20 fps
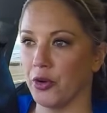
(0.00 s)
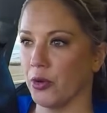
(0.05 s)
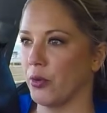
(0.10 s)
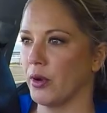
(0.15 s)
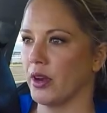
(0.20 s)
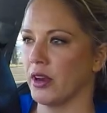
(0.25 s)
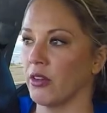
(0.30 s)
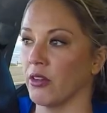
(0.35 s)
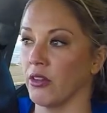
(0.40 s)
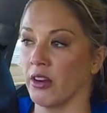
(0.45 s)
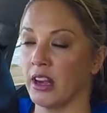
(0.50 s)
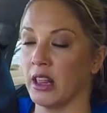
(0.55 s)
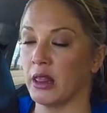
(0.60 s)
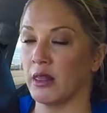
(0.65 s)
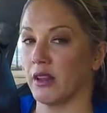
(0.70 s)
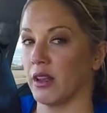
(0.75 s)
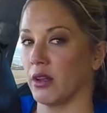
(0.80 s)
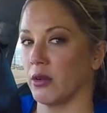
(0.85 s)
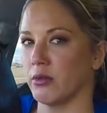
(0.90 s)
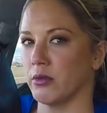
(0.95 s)
or wind or
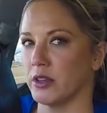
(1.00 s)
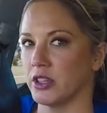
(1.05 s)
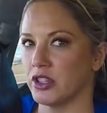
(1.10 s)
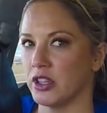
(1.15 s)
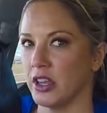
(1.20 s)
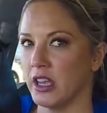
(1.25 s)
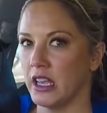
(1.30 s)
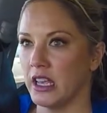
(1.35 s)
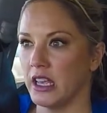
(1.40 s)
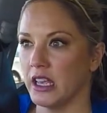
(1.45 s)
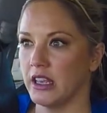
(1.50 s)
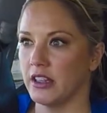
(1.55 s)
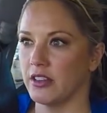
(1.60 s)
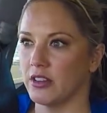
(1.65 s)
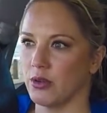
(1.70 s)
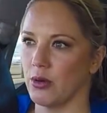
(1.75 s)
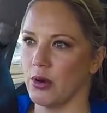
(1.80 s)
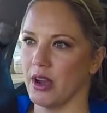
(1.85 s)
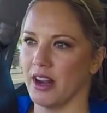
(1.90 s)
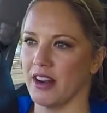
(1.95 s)
anything, which
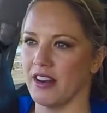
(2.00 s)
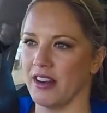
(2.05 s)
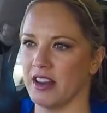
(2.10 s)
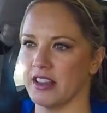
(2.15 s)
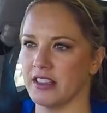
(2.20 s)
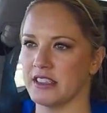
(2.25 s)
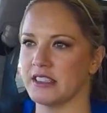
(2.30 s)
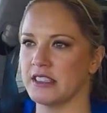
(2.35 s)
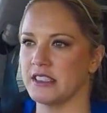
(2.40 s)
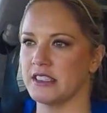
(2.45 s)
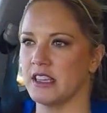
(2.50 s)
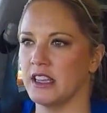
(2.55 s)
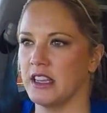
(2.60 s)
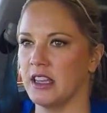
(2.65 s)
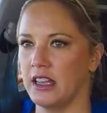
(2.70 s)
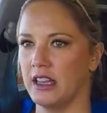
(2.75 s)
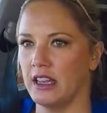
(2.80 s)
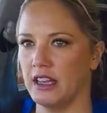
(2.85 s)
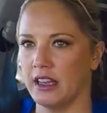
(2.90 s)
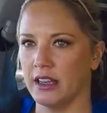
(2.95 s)
is quite a nice
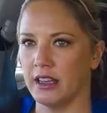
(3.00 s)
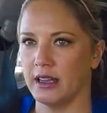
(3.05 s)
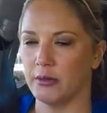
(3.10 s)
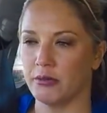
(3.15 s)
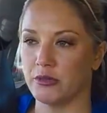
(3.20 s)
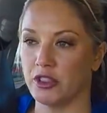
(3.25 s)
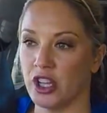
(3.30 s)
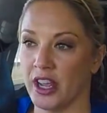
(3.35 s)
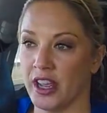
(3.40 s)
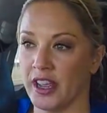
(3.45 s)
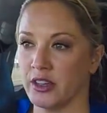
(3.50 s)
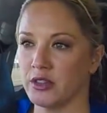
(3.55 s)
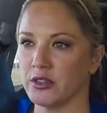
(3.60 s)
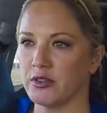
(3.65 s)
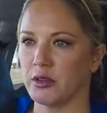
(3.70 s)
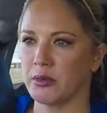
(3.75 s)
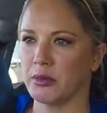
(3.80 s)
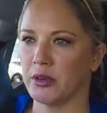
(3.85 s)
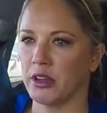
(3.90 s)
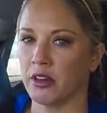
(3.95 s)

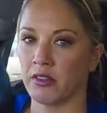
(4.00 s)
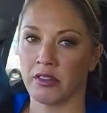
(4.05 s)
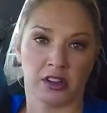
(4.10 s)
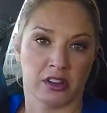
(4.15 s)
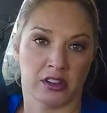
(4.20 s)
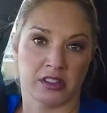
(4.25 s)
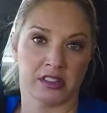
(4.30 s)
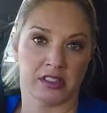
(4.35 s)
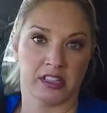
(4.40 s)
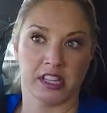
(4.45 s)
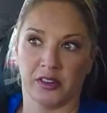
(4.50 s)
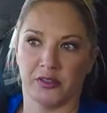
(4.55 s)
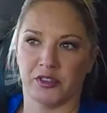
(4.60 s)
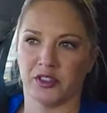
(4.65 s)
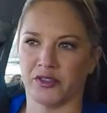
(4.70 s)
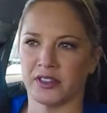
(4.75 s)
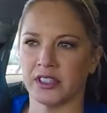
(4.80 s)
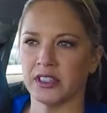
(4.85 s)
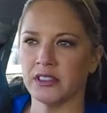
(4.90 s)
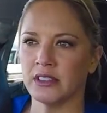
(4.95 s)
change from a lot of the cars that I've
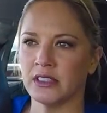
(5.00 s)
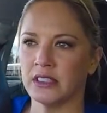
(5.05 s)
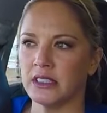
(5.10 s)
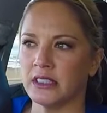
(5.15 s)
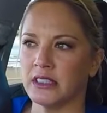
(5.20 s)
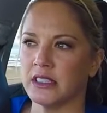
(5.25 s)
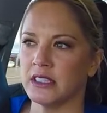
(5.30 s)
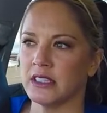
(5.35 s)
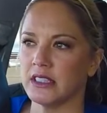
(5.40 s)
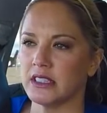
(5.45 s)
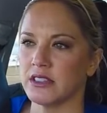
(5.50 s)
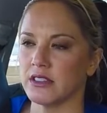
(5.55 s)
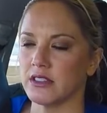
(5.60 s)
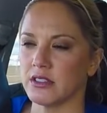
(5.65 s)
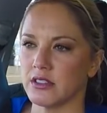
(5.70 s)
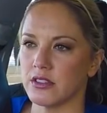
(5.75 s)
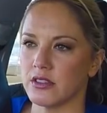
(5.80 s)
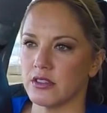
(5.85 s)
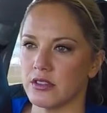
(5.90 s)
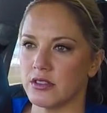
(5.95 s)
driven.
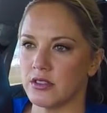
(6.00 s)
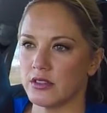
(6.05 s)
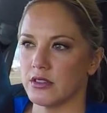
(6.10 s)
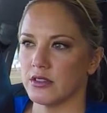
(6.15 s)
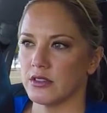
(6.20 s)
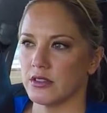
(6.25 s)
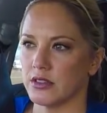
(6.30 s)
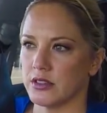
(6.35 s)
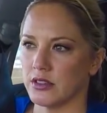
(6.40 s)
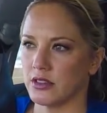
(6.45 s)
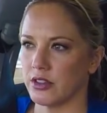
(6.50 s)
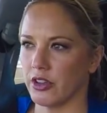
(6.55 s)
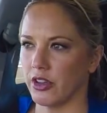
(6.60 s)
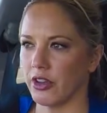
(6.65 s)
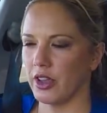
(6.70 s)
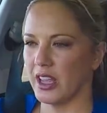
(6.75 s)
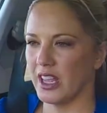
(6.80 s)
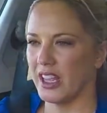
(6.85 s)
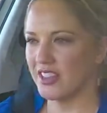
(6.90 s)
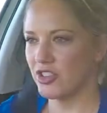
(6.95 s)

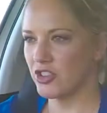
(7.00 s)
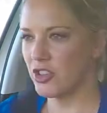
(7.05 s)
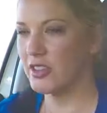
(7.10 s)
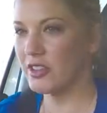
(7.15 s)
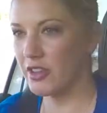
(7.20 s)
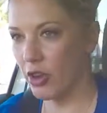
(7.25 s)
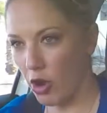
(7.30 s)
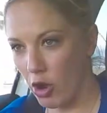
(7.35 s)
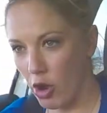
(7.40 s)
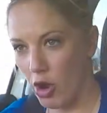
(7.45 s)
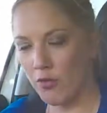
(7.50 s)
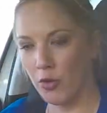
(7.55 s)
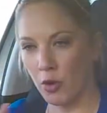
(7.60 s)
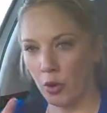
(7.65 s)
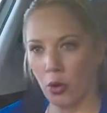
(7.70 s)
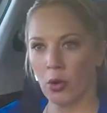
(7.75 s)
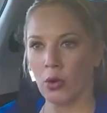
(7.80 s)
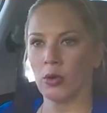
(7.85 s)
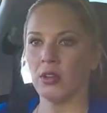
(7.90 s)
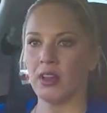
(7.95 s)
So it's just
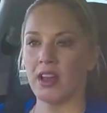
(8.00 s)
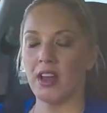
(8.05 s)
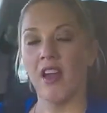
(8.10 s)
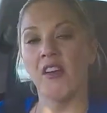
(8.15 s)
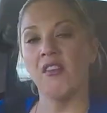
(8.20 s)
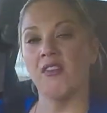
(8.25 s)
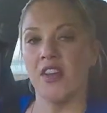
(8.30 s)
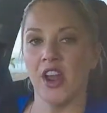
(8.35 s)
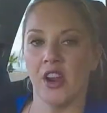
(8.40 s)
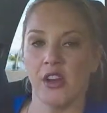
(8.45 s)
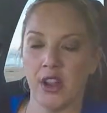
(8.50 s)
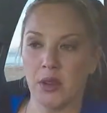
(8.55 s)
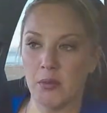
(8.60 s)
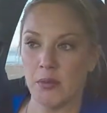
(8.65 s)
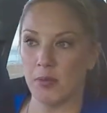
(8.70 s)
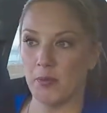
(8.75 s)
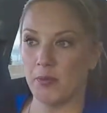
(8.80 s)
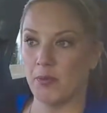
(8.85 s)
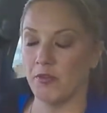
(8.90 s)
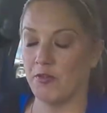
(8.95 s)
overall a very,
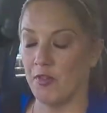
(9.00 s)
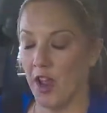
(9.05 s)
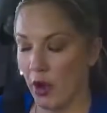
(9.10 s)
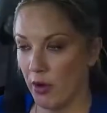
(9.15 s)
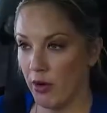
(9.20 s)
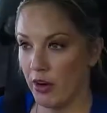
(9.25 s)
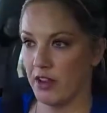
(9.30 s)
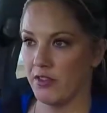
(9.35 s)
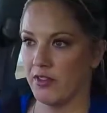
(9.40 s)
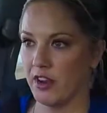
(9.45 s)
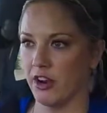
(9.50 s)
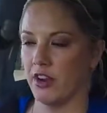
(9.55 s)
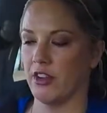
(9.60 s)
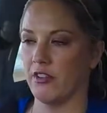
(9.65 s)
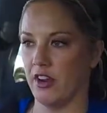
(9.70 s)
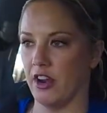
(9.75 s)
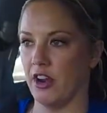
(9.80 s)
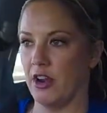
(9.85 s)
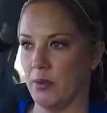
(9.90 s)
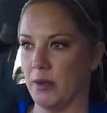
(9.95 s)
very, very, very